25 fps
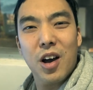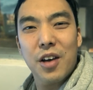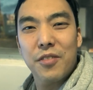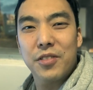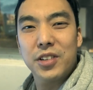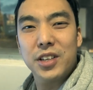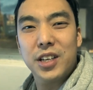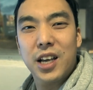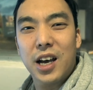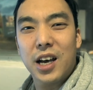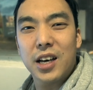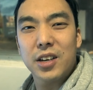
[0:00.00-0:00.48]
I'll
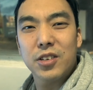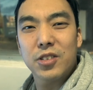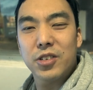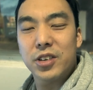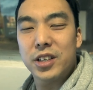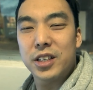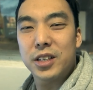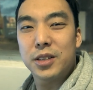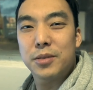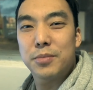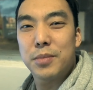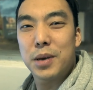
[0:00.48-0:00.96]
have it cut
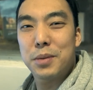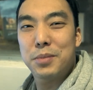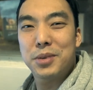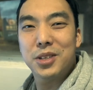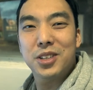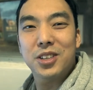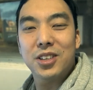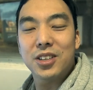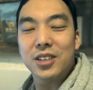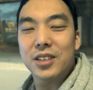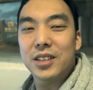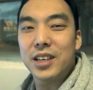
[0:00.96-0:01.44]
already, maybe
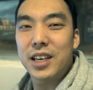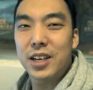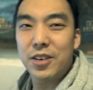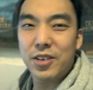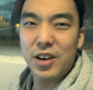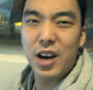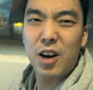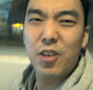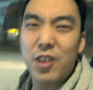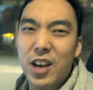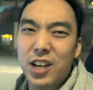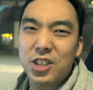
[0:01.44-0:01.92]
not.
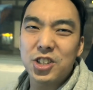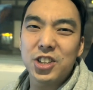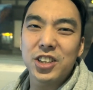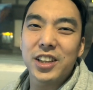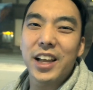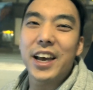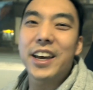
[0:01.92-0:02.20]
Anyway, I'll catch you